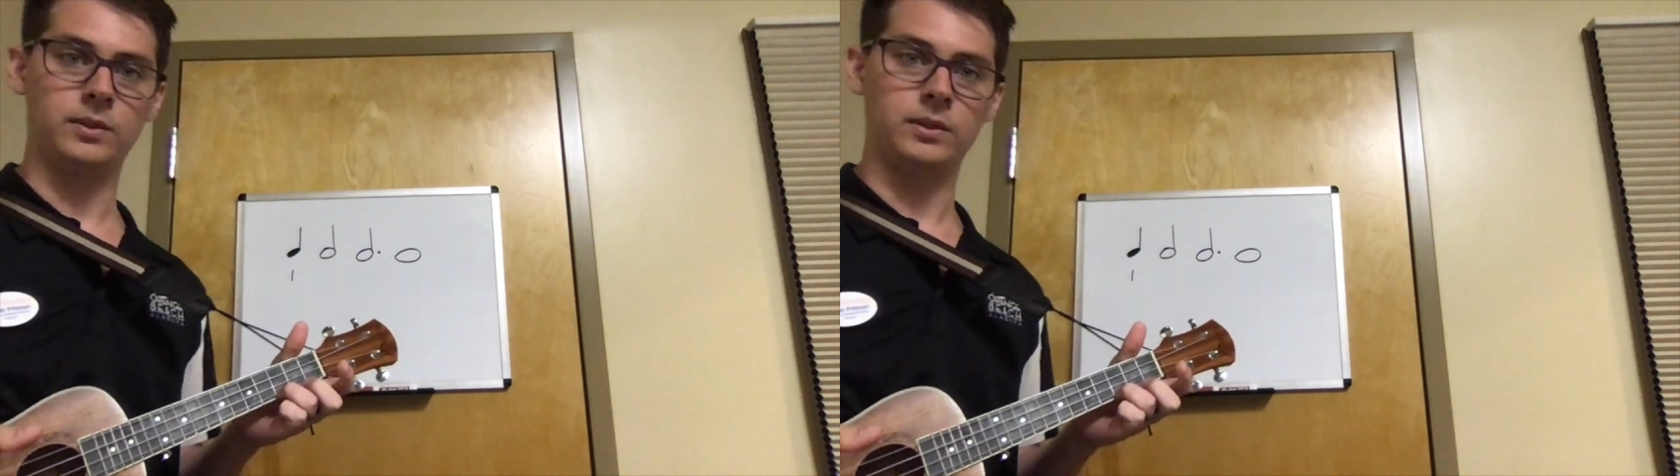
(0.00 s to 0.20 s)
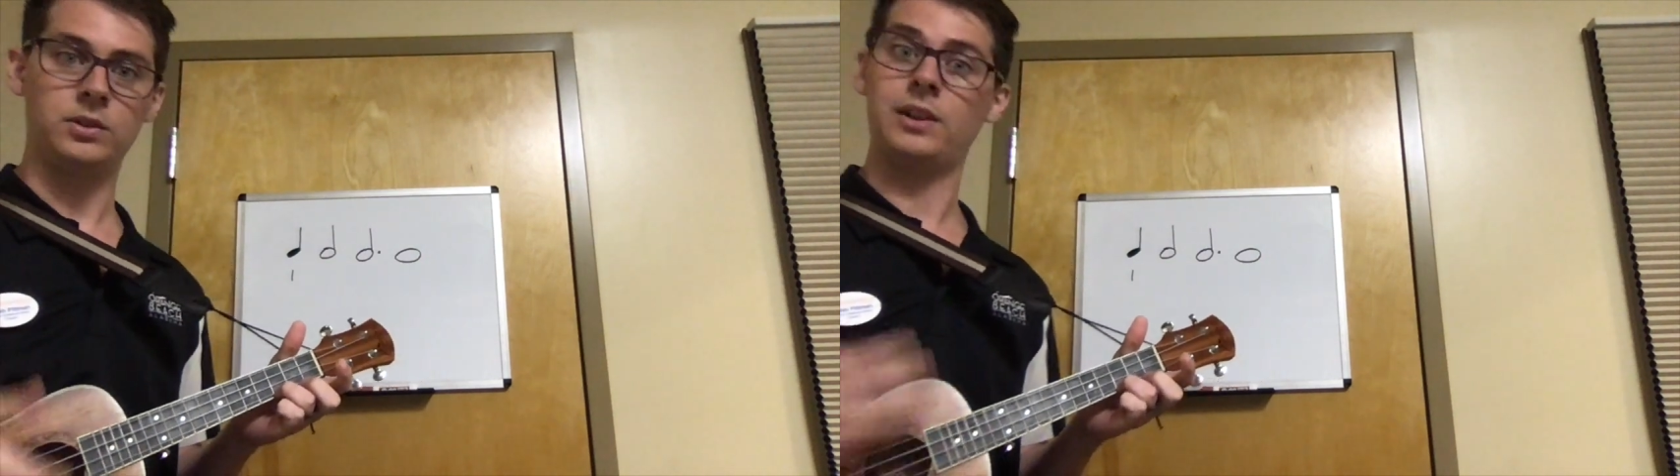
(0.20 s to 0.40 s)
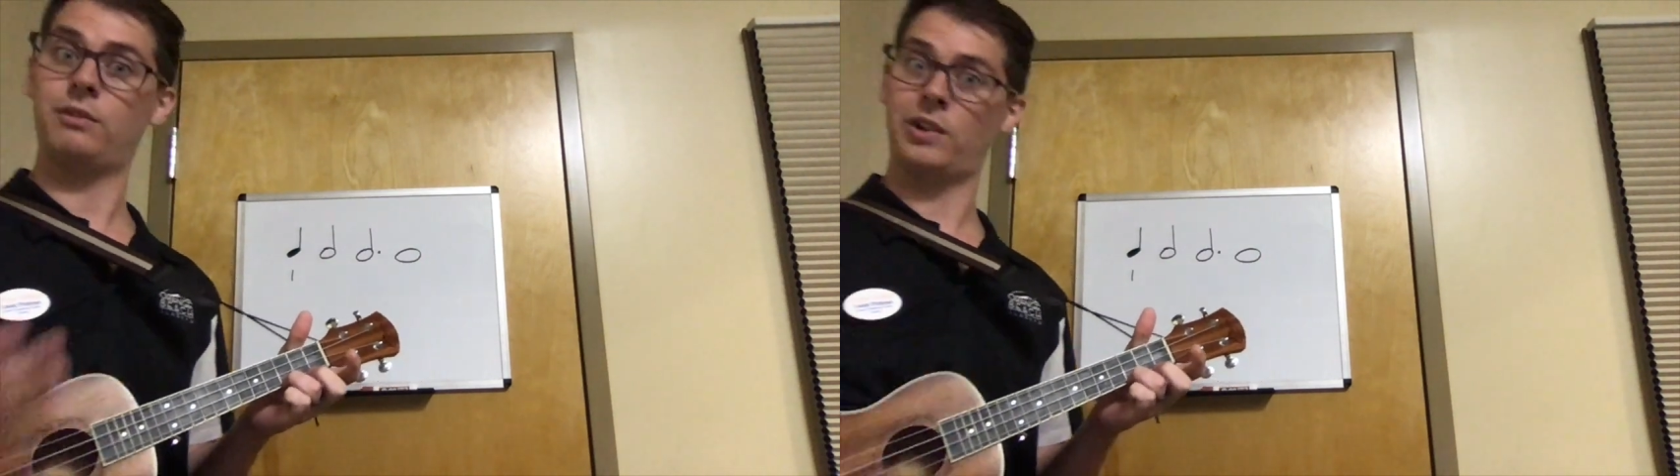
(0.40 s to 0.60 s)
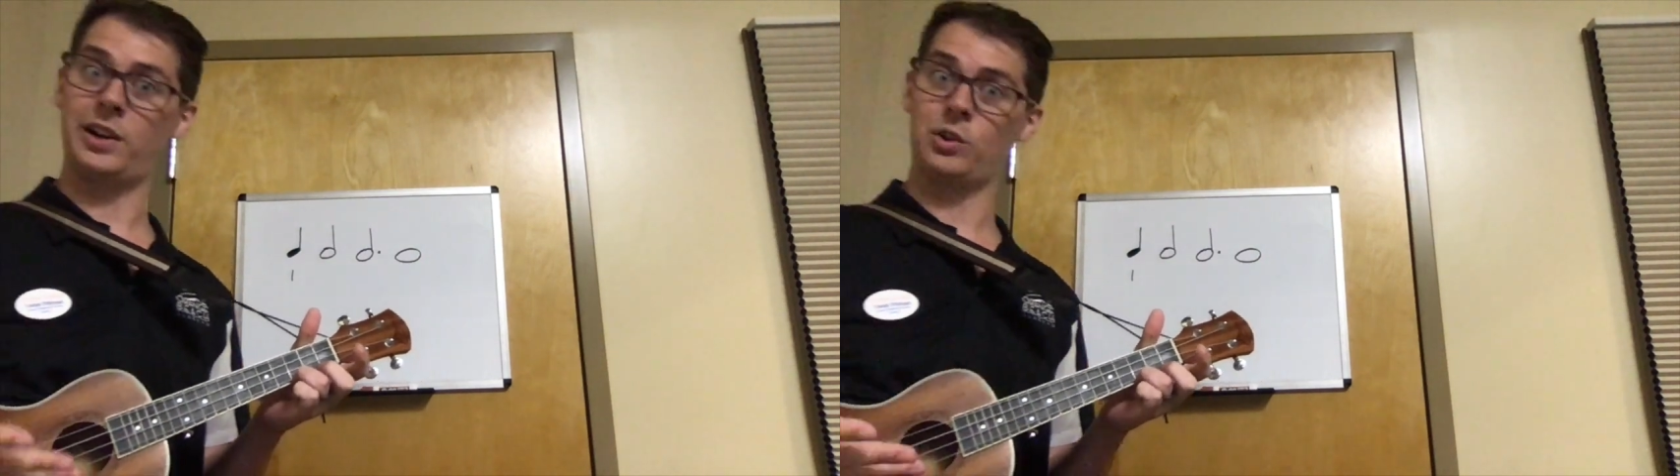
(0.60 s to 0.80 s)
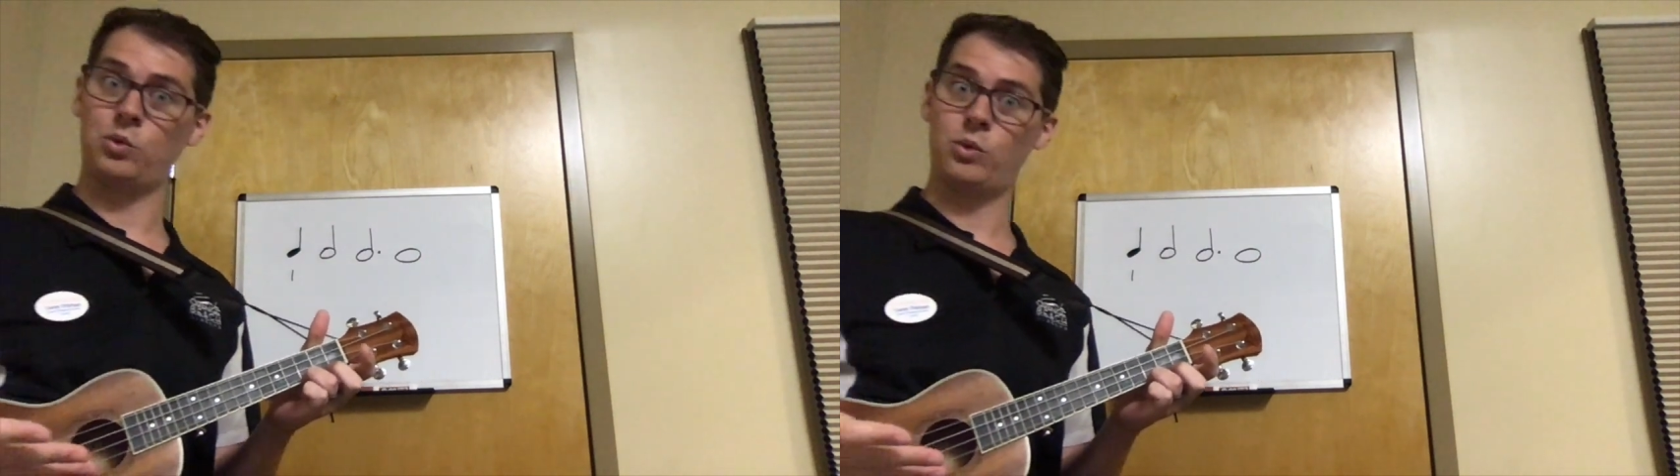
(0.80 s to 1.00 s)
so you have a
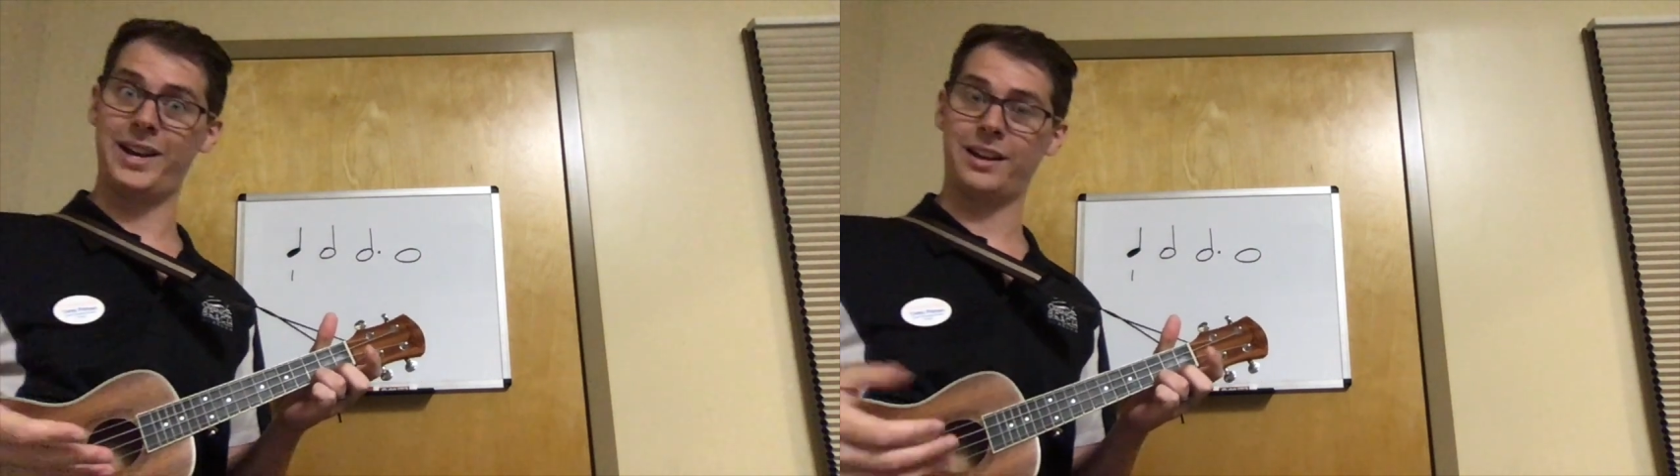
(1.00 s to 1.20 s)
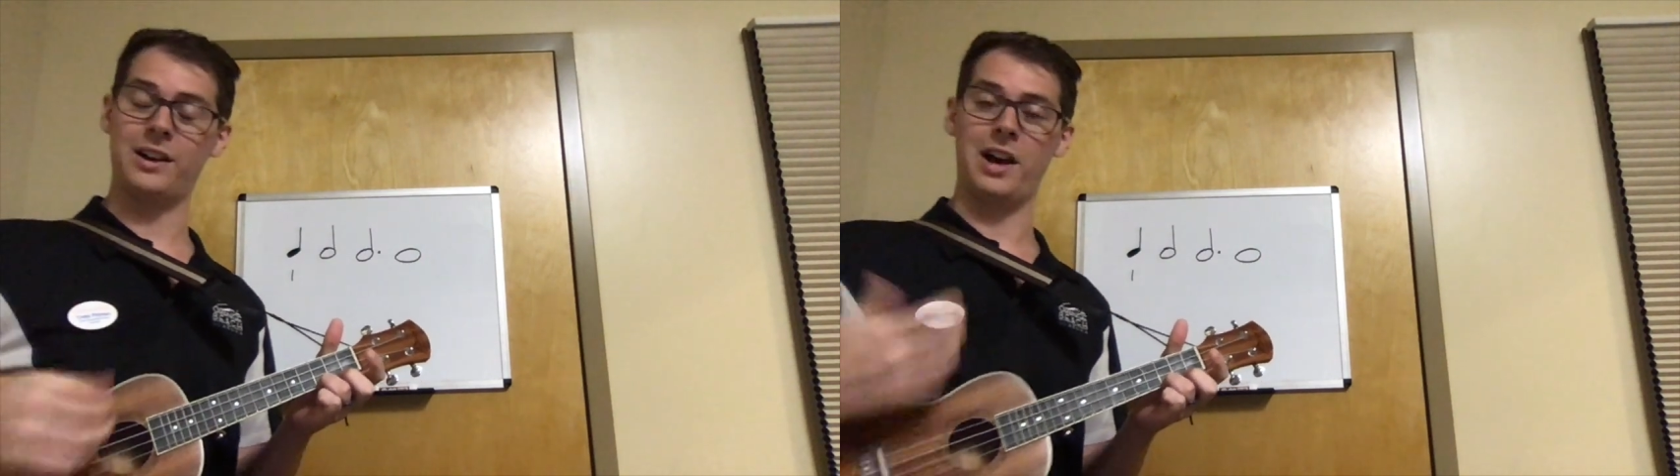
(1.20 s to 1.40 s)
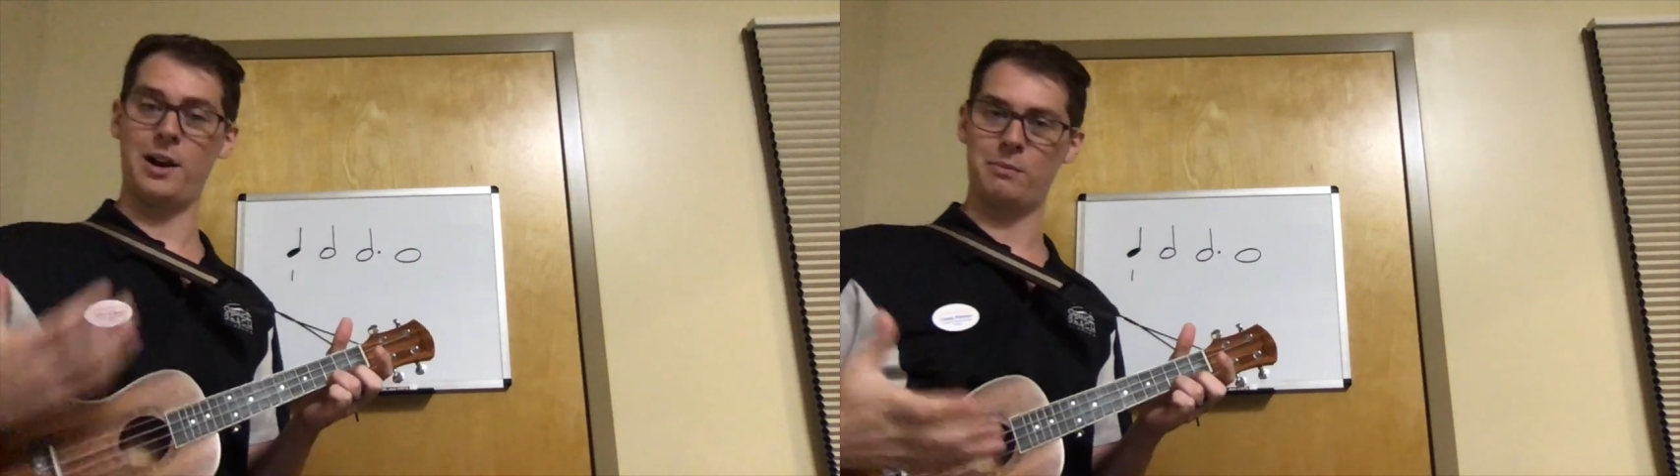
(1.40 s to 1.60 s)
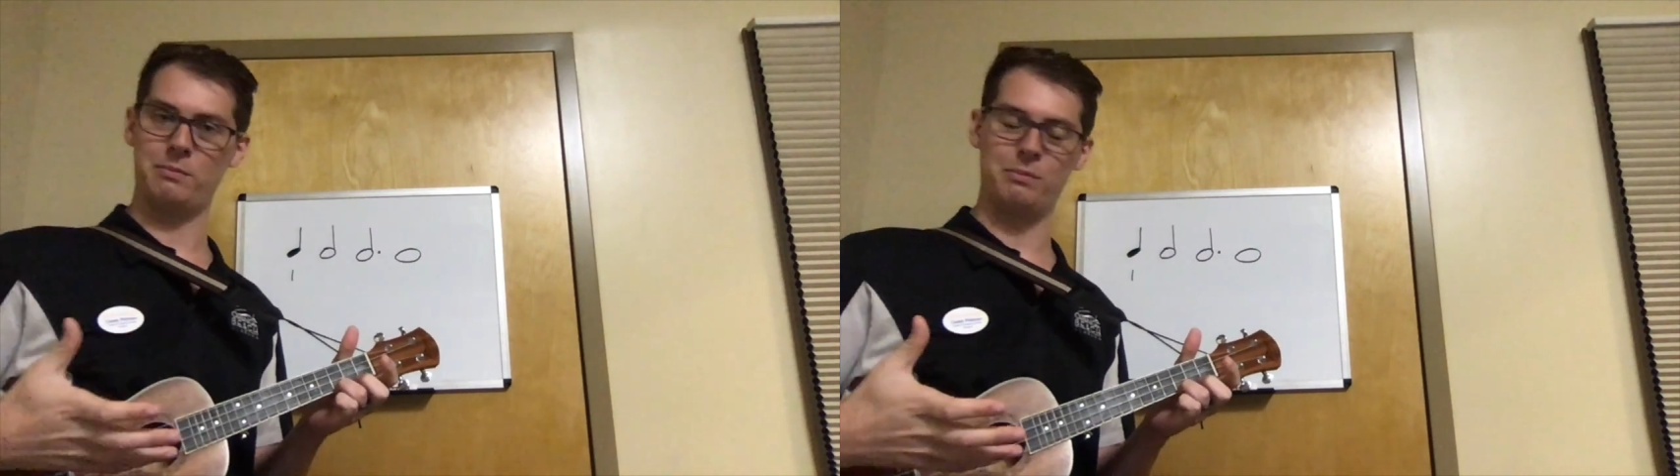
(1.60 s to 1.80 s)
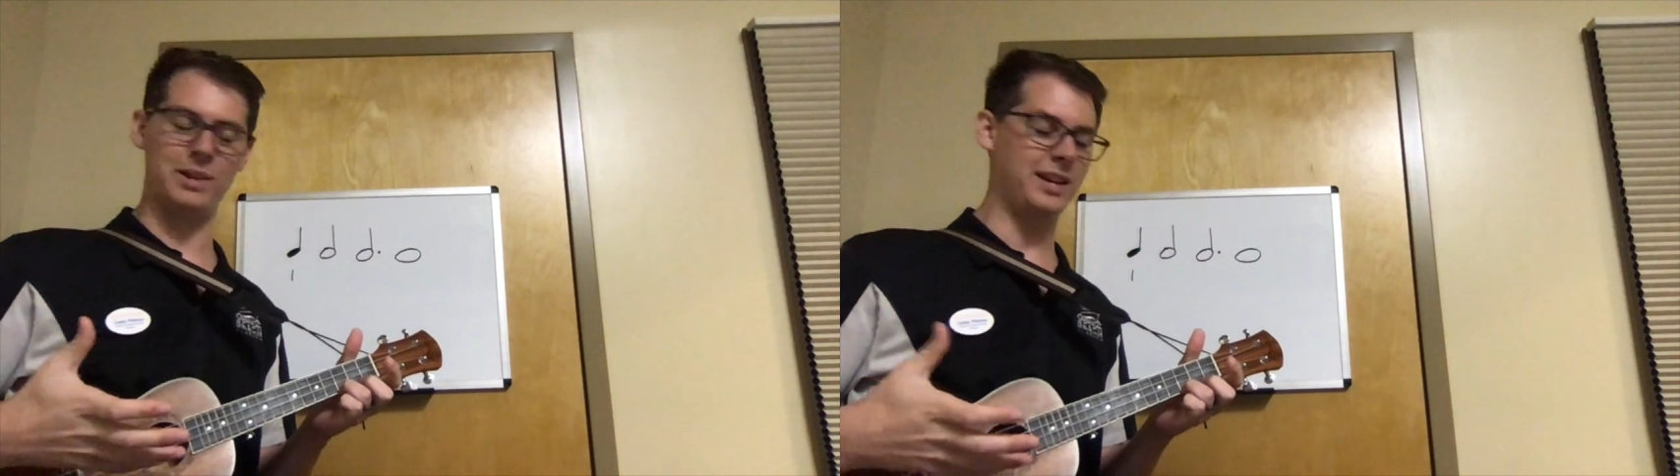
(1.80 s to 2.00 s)
very quick,
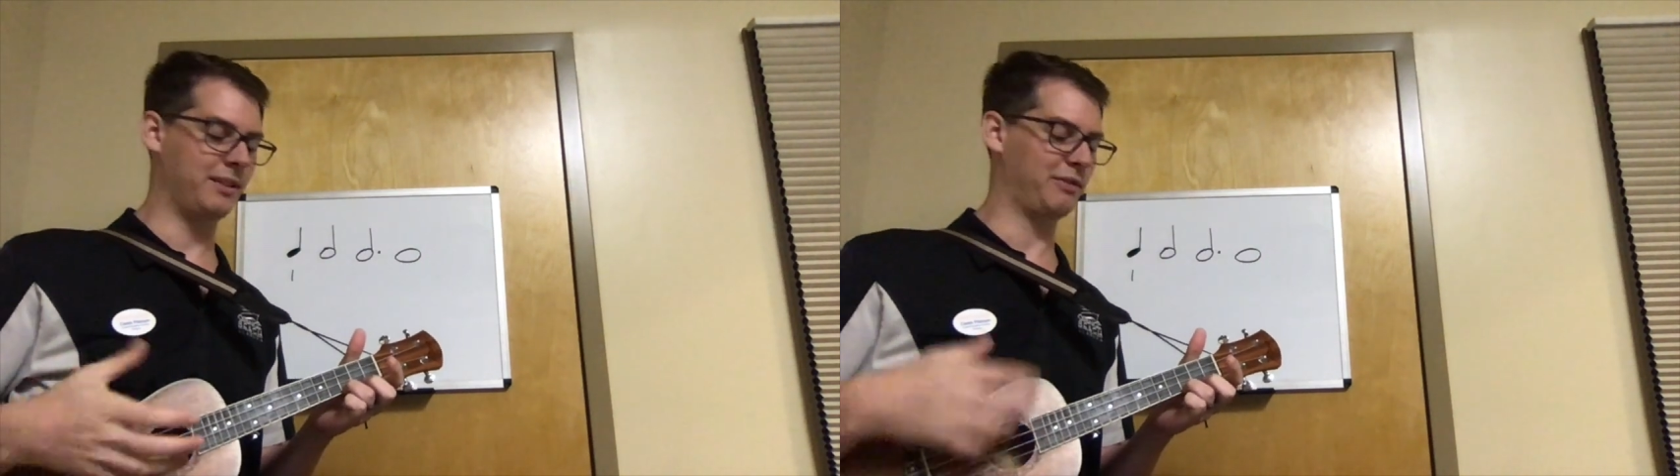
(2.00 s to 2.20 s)
upbeat,